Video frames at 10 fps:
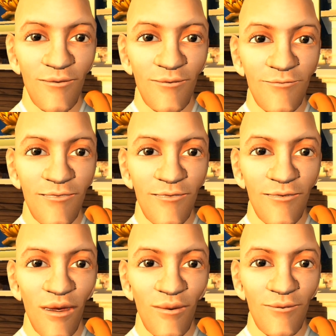That's
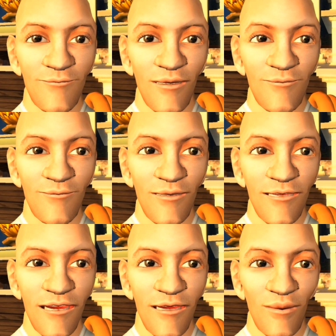our natural state.
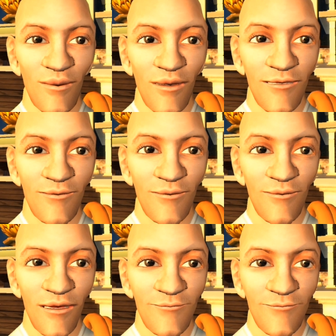It's our natural
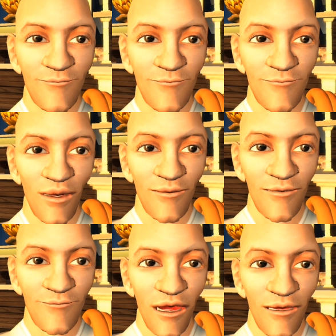state to be
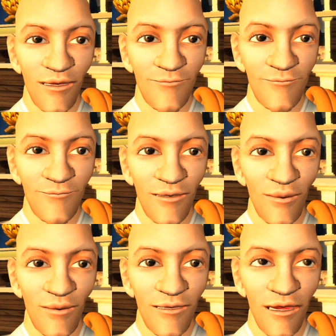upright, to
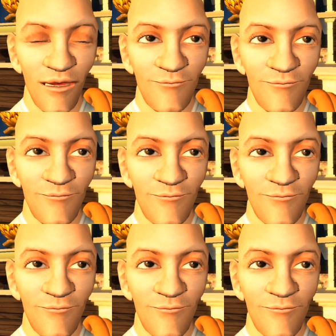feel whole,
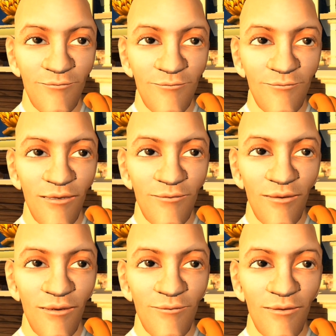to be
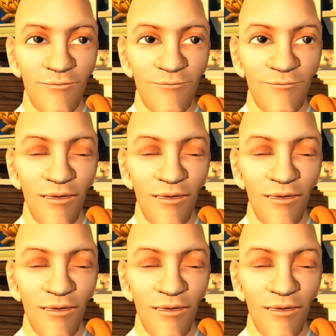content.